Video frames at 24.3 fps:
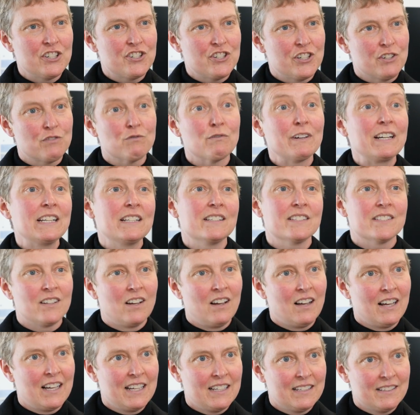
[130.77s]
she'd
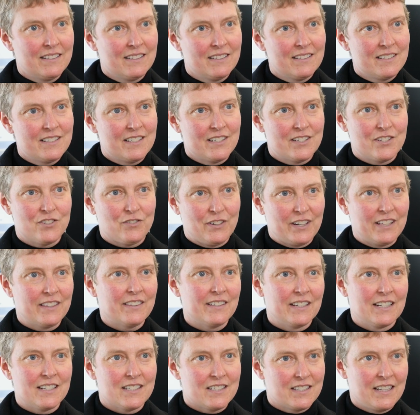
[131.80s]
redesign to
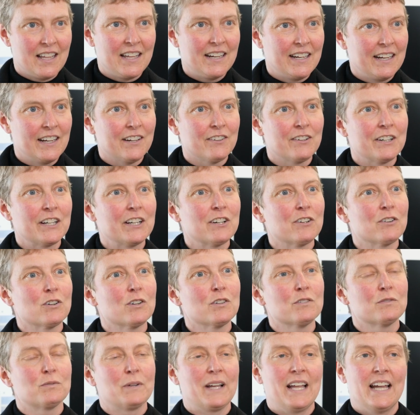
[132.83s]
strengthen us in that area, or
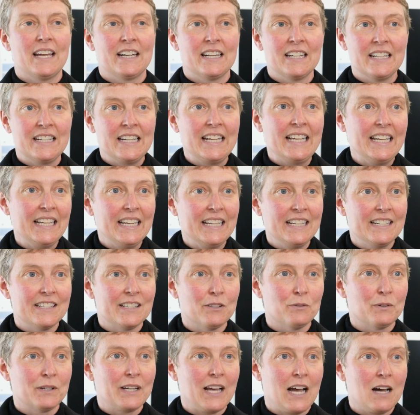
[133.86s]
if we had a need
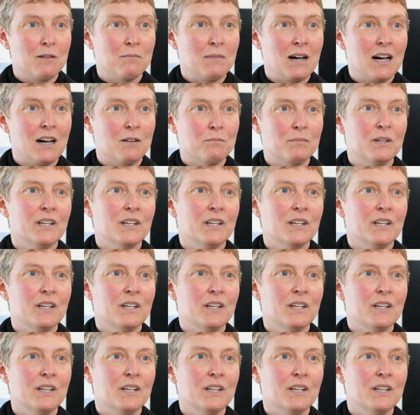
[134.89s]
that would come up,